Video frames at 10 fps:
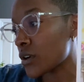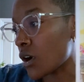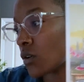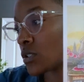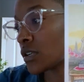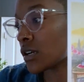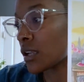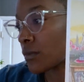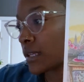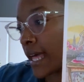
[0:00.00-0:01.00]
holds, you're going
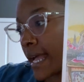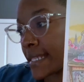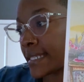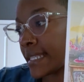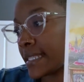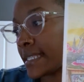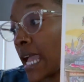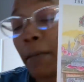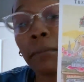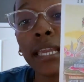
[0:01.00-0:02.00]
to realize that the
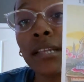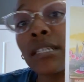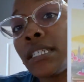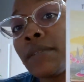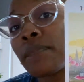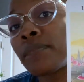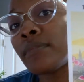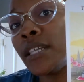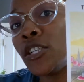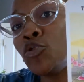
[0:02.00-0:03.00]
time and energy
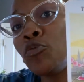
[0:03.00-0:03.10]
that you